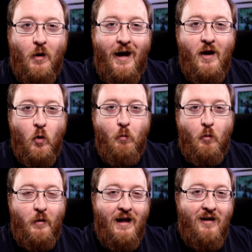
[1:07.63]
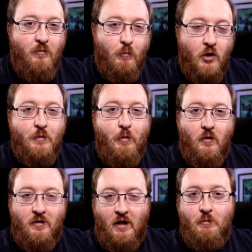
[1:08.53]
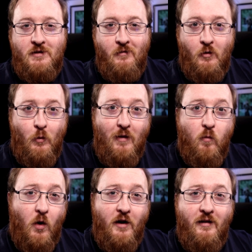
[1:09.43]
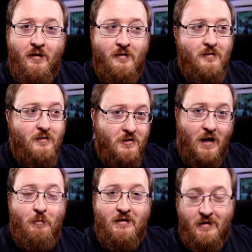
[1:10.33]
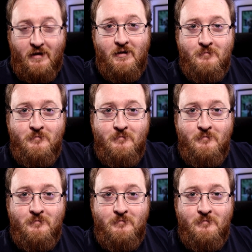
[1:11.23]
I hope we have multiple clubs who have won the Champions League.